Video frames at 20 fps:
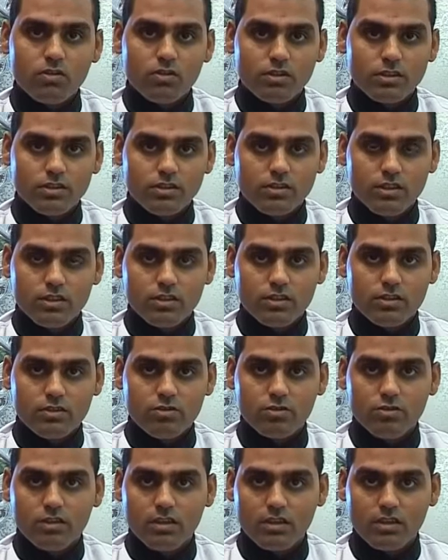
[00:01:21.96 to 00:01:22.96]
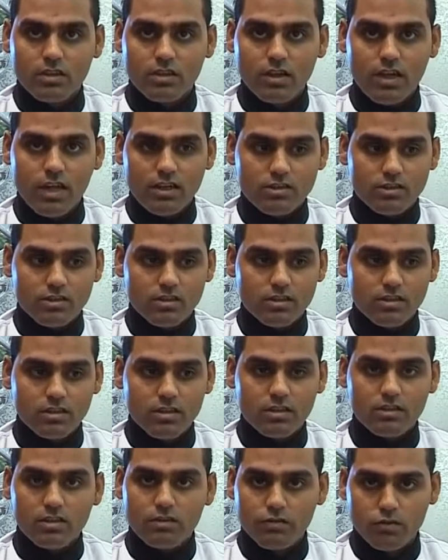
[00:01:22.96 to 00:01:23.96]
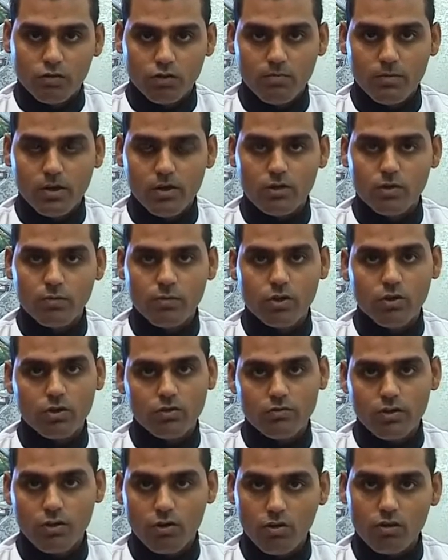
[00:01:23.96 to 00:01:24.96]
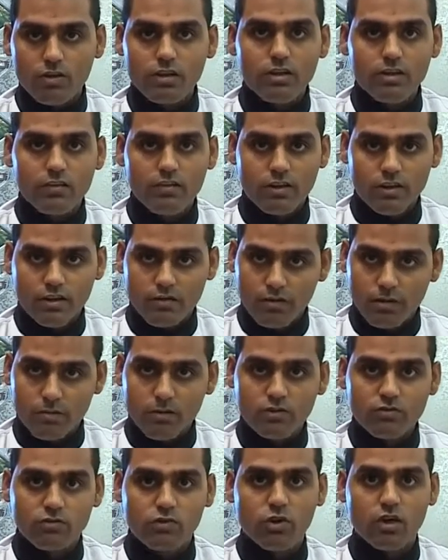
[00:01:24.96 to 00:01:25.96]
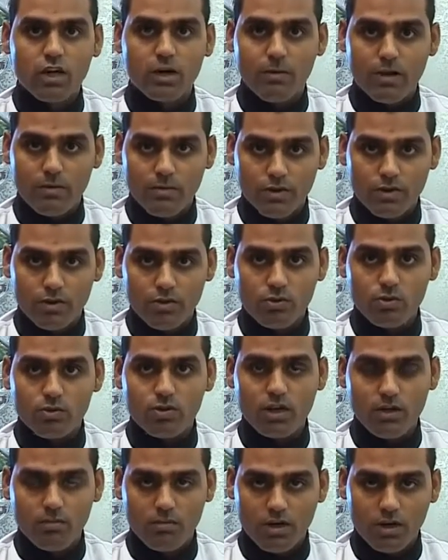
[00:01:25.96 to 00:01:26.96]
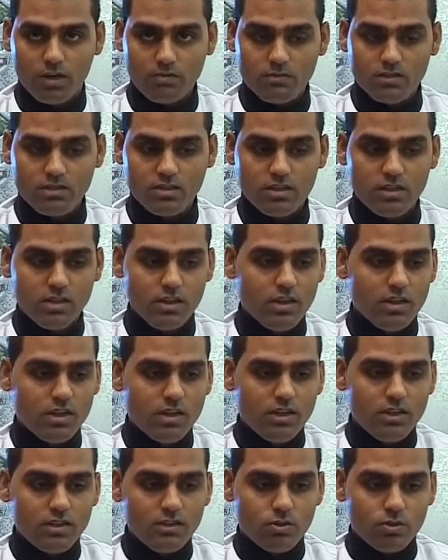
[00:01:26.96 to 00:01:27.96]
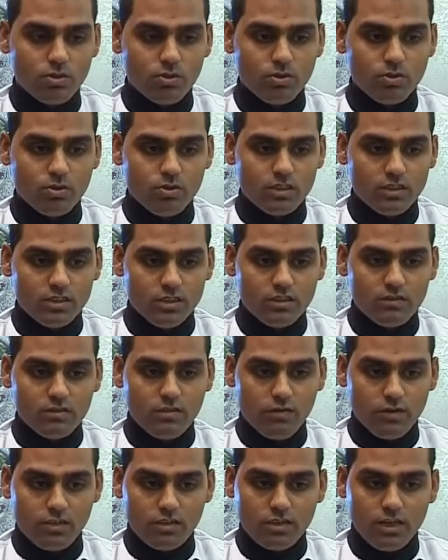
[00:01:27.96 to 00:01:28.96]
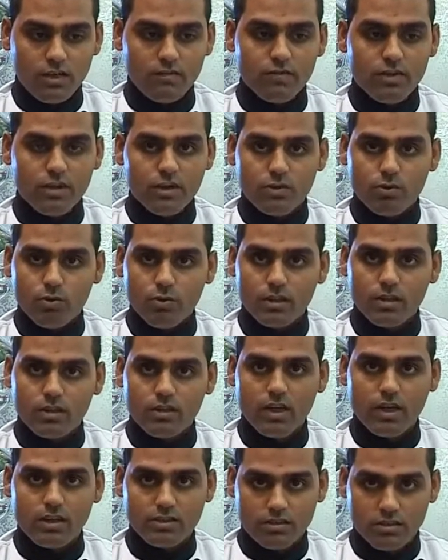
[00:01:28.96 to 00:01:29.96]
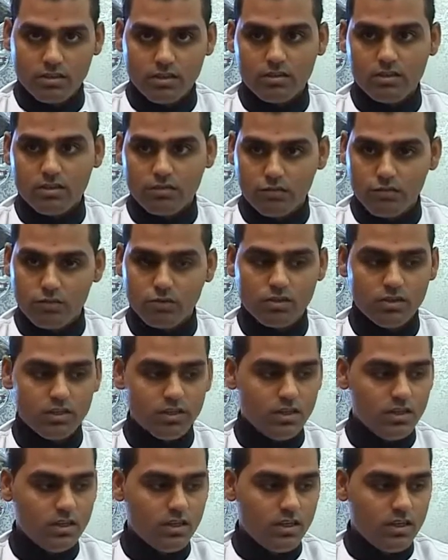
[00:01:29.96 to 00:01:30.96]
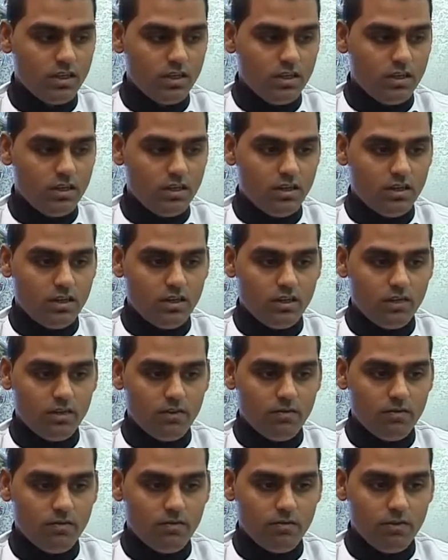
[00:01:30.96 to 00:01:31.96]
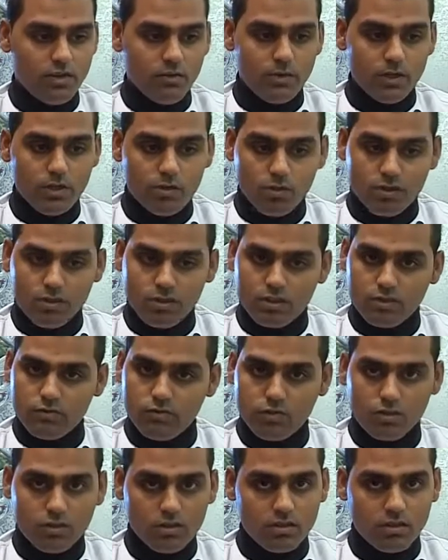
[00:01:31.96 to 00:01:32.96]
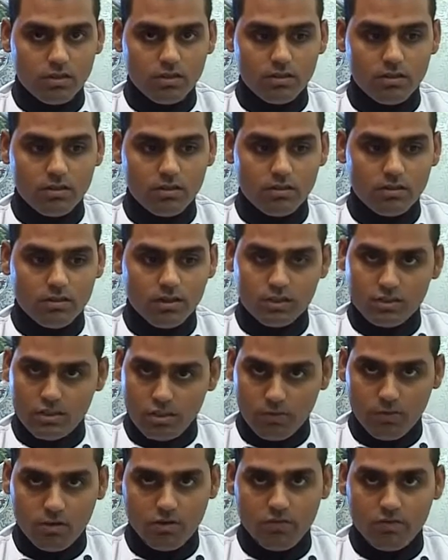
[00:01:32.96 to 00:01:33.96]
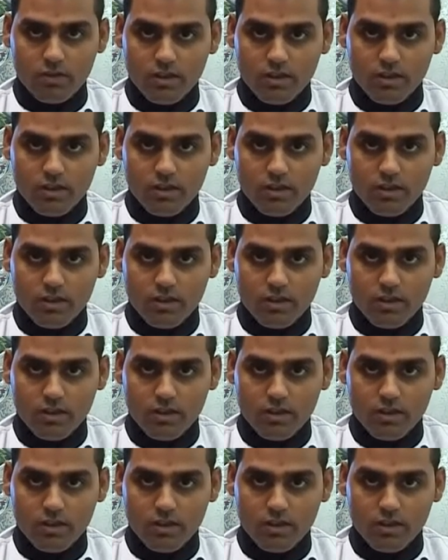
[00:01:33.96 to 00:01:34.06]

all these dishes on the Astor other food menu because we are already very famous for kebab-e-que, kebabs. So this is the first time we are doing the Astor other food. We'll be doing this for the next couple of